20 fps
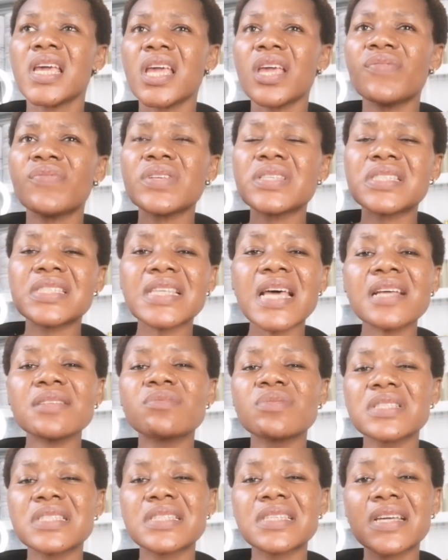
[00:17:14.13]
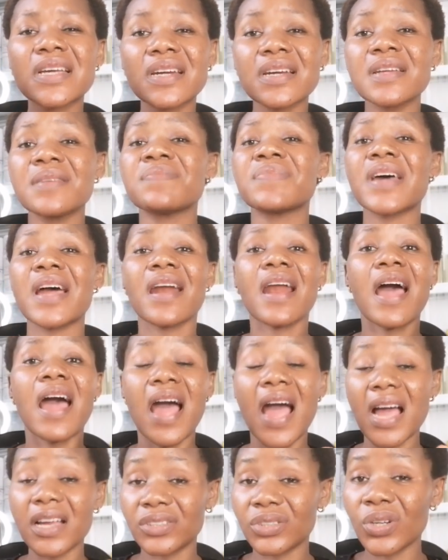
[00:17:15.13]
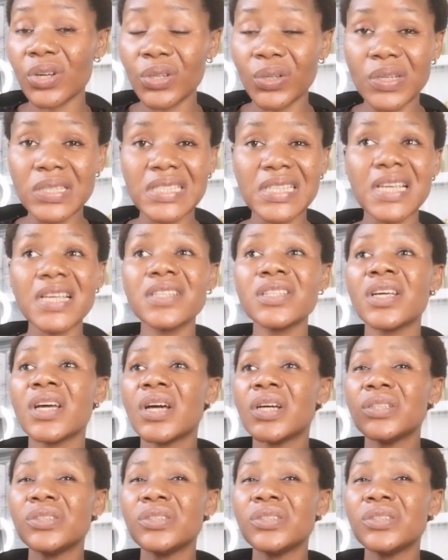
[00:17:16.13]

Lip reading: If you start with cream that are harsh on your skin,